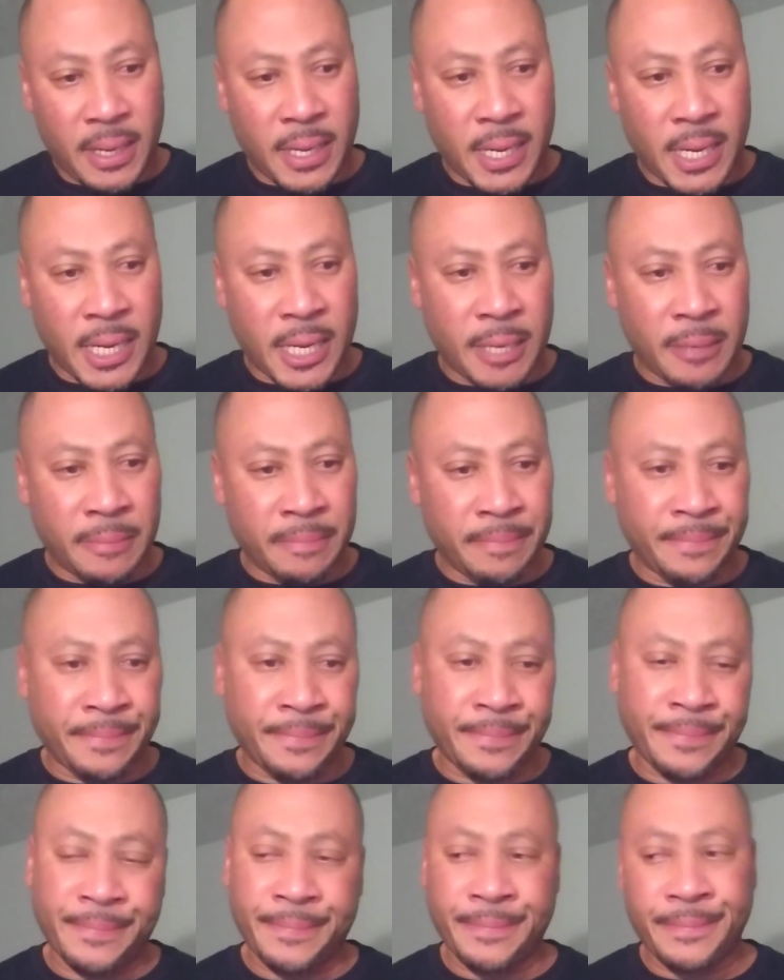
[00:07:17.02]
Um,
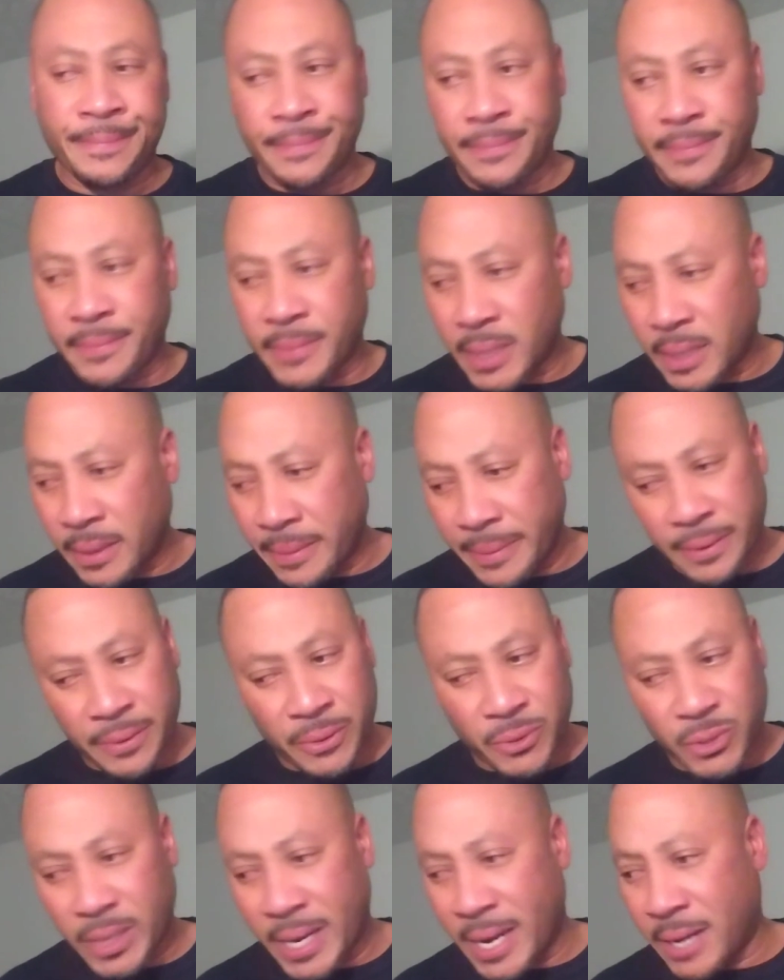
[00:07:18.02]
uh,
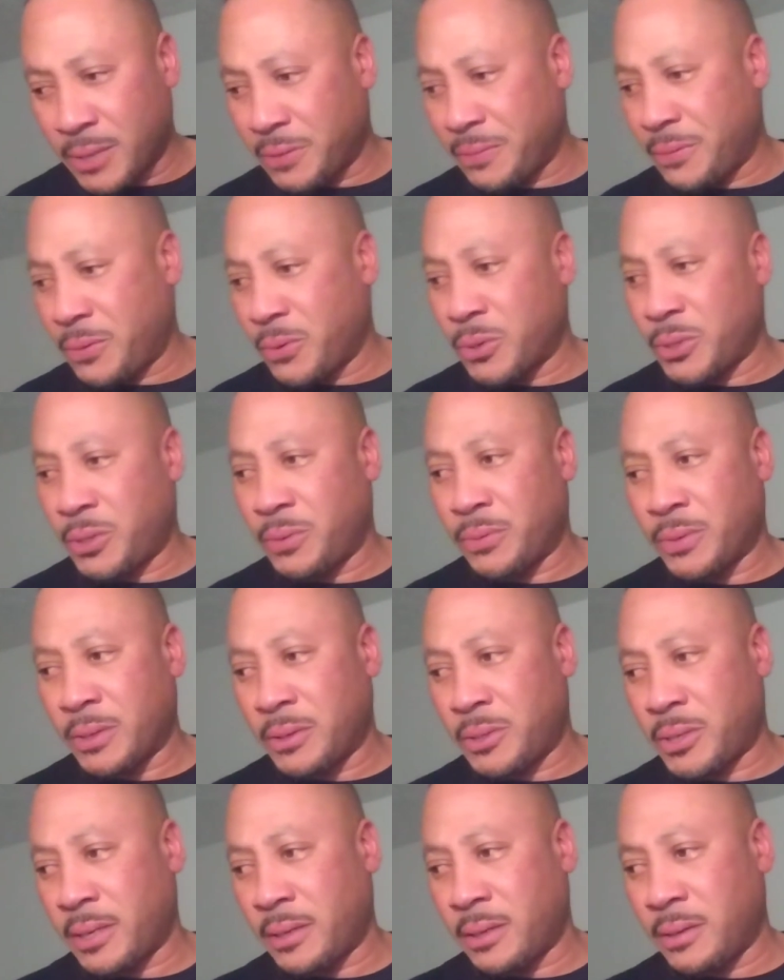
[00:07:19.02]
other styles, of course, when I
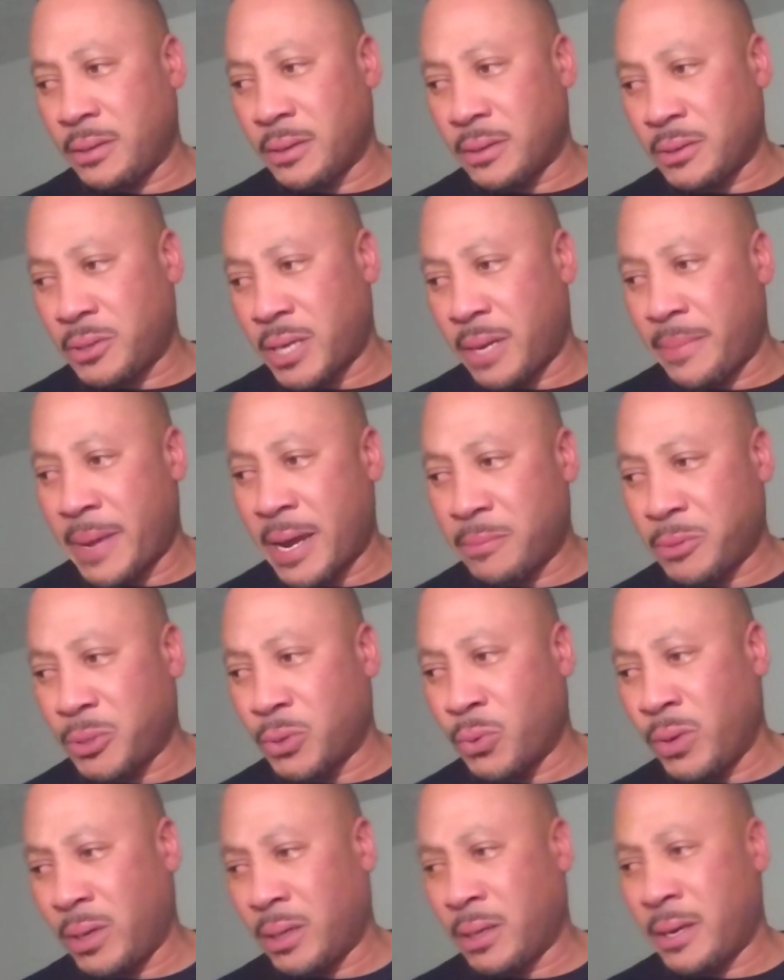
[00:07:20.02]
say that the Sam Adams
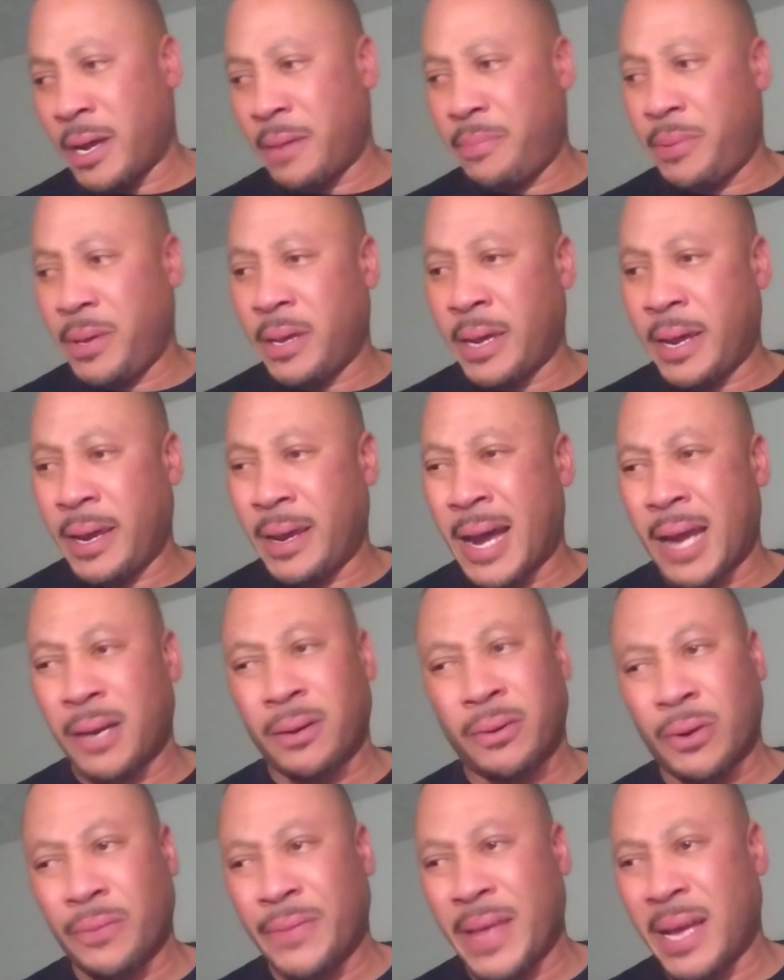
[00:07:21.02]
New England IPA, I
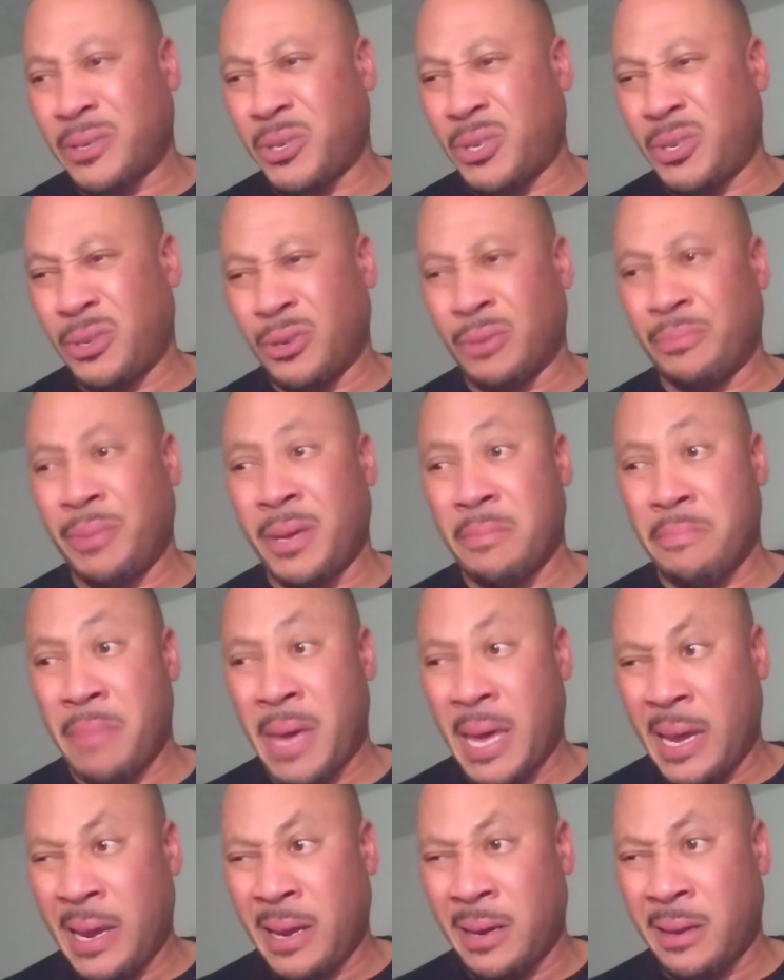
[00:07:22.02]
don't know if that's still being
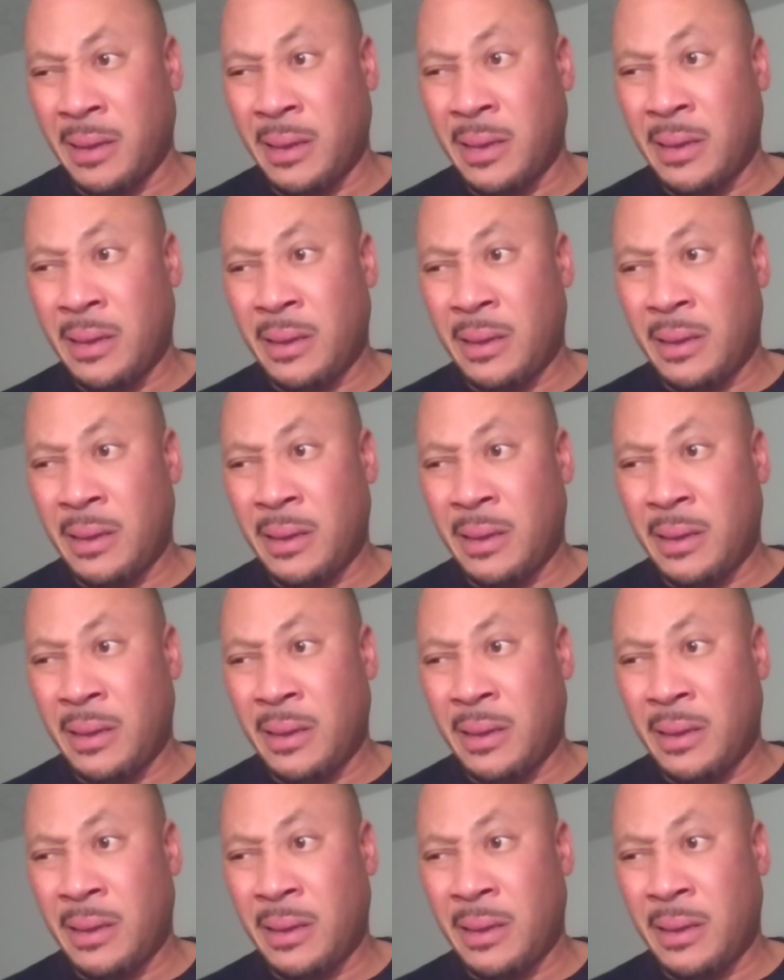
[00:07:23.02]
made.